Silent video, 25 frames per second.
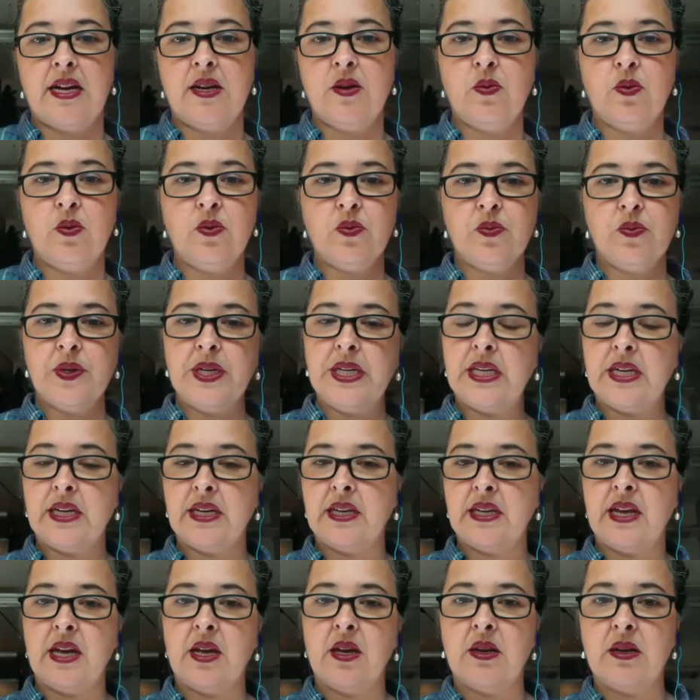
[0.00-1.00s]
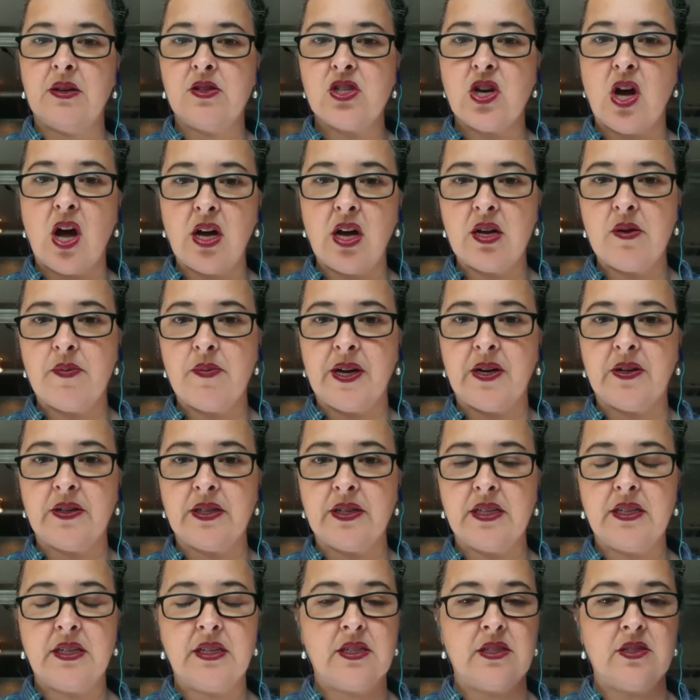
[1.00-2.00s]
will read it and talk about
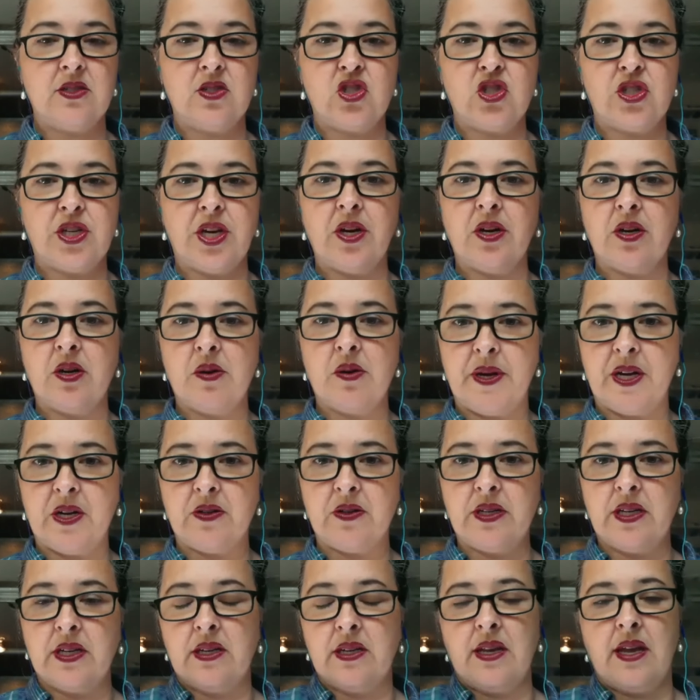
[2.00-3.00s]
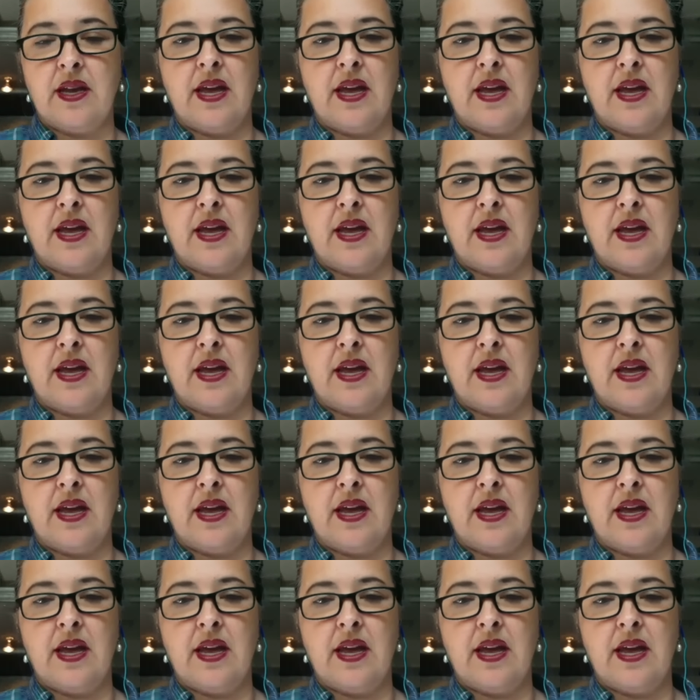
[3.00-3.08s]
it and share about it.